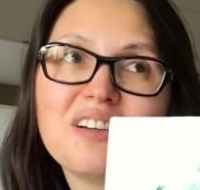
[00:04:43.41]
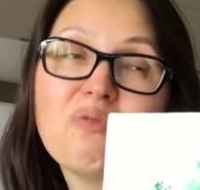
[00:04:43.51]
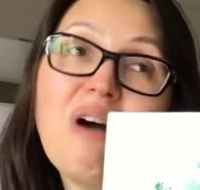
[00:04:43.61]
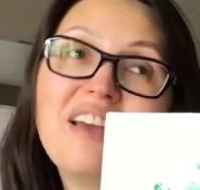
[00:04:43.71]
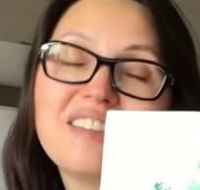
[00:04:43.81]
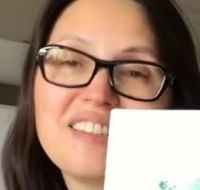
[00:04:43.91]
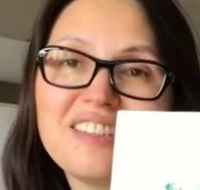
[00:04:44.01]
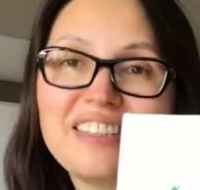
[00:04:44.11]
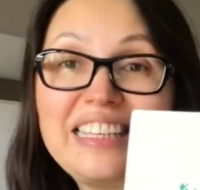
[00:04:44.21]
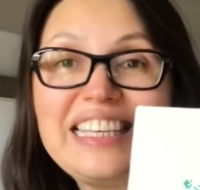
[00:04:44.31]
quite
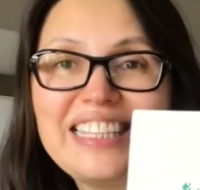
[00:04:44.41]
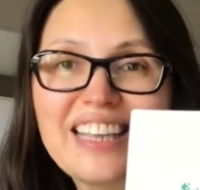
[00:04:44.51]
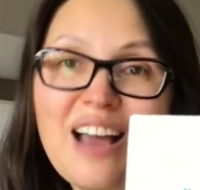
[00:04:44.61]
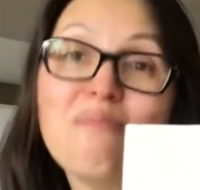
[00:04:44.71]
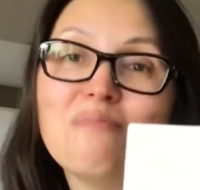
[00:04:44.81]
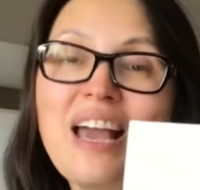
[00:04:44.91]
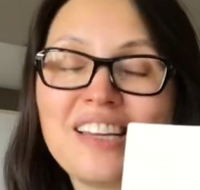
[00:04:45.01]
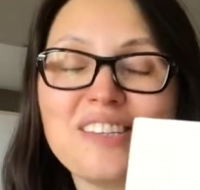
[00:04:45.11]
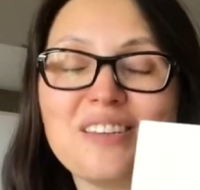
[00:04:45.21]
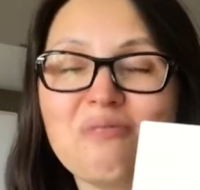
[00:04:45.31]
neat. I'm
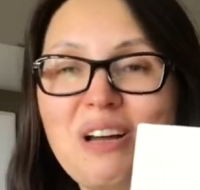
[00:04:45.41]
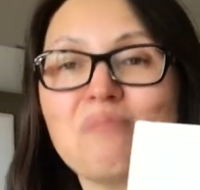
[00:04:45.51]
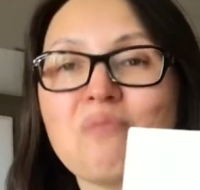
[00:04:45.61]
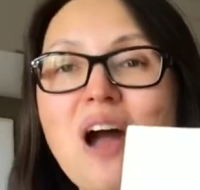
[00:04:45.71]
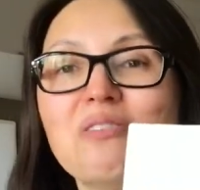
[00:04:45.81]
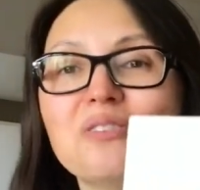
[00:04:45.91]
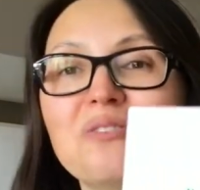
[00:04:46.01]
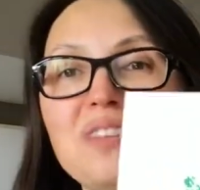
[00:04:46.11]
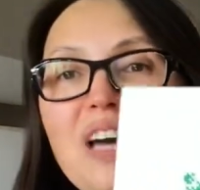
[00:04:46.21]
actually quite proud of